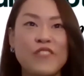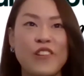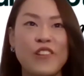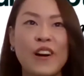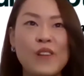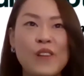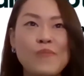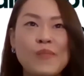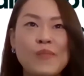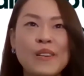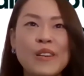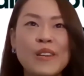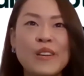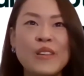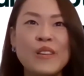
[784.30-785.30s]
for help.
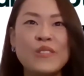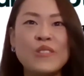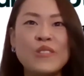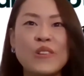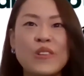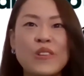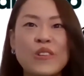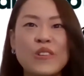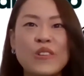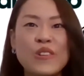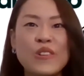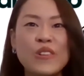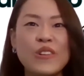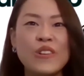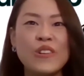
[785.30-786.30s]
So
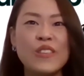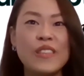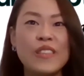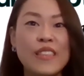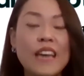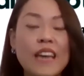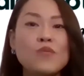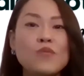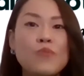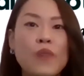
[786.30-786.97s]
that's